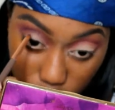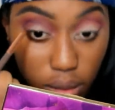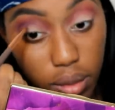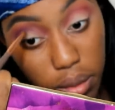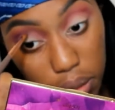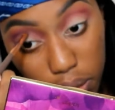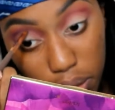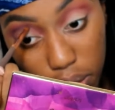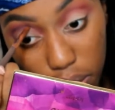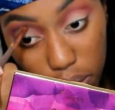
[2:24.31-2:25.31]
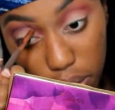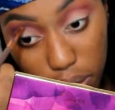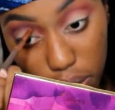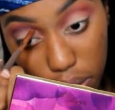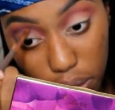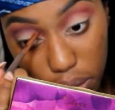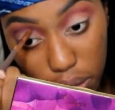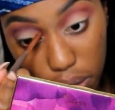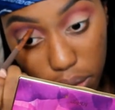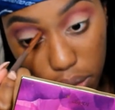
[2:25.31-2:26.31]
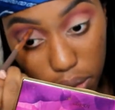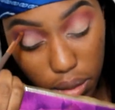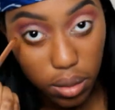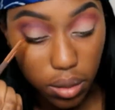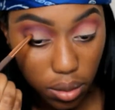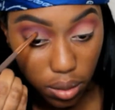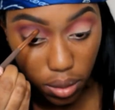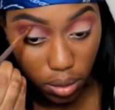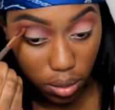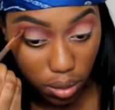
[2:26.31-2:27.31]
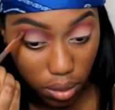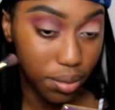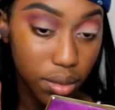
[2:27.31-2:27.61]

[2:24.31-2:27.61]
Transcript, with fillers: and I will be defining the crease with the purple shade